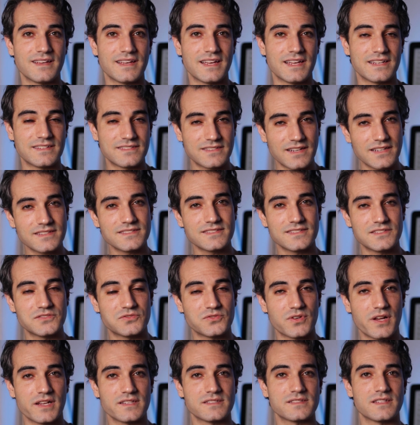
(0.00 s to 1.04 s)
it doesn't
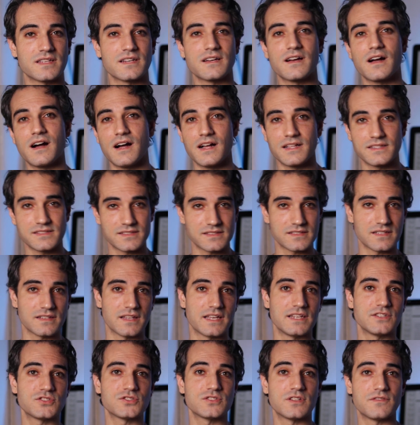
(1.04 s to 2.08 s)
address the
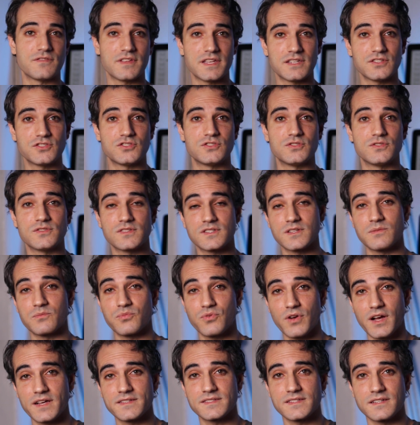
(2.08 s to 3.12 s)
constellation of issues
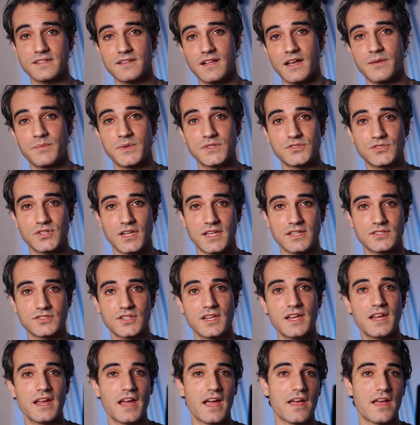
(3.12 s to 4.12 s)
comprising climate change